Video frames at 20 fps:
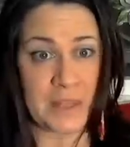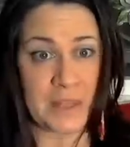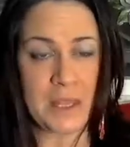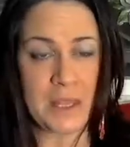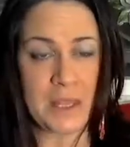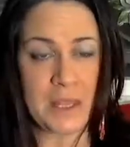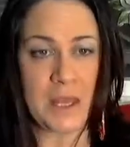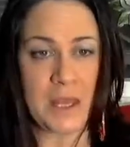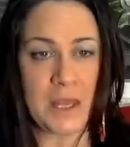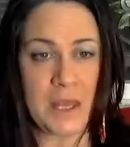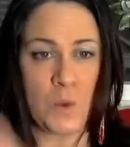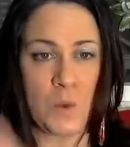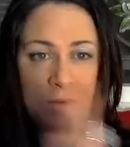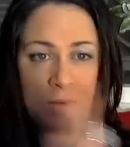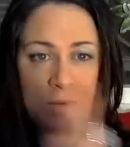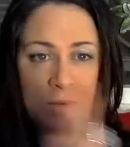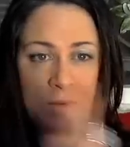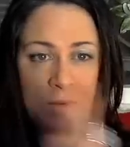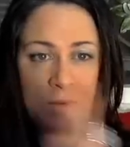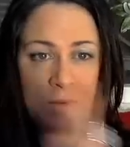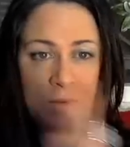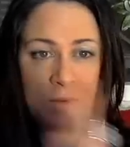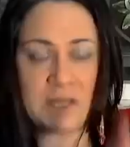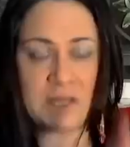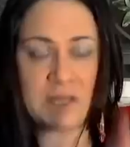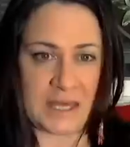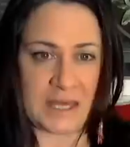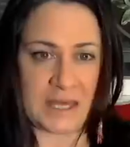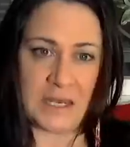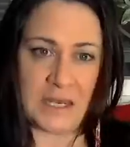And when I'm talking about
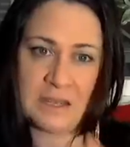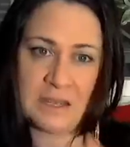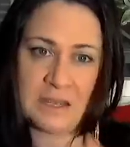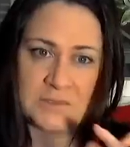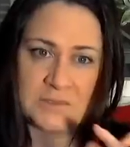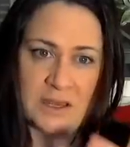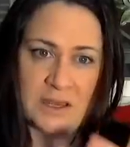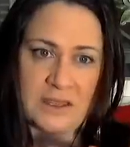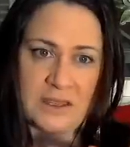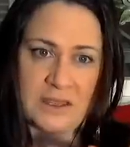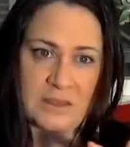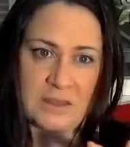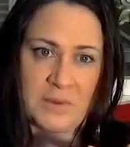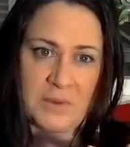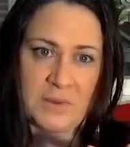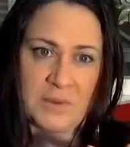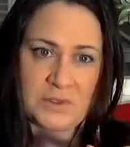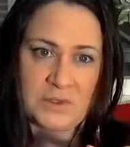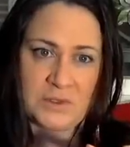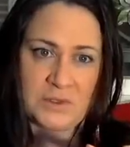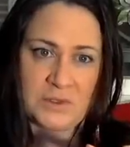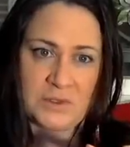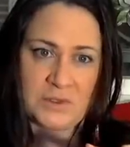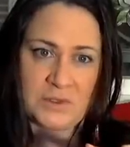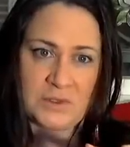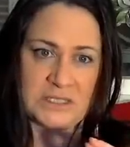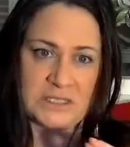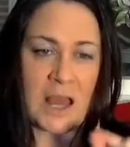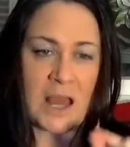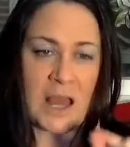sanity, I'm talking about just
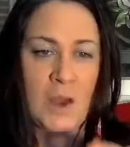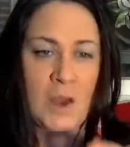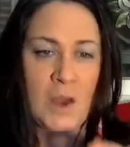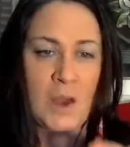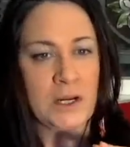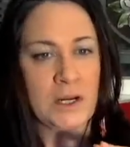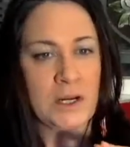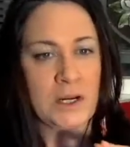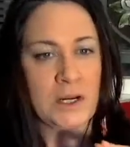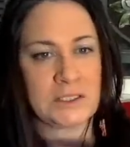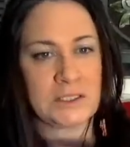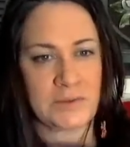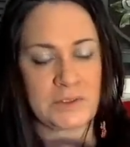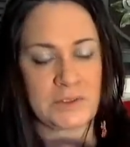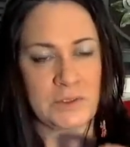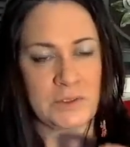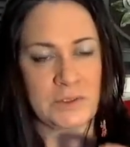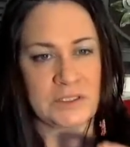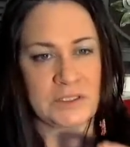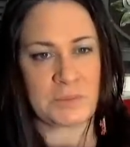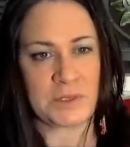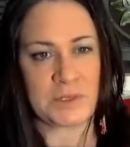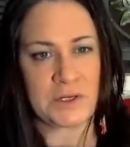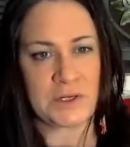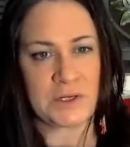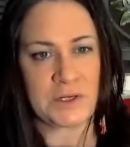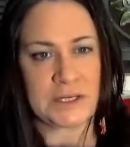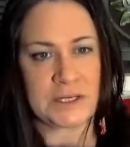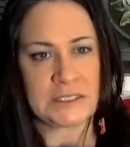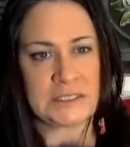allowing ourselves to
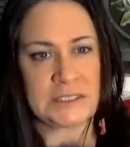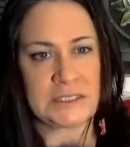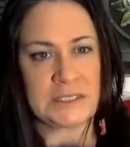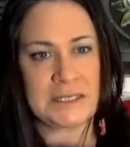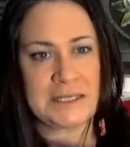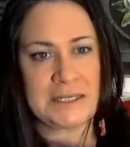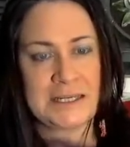experience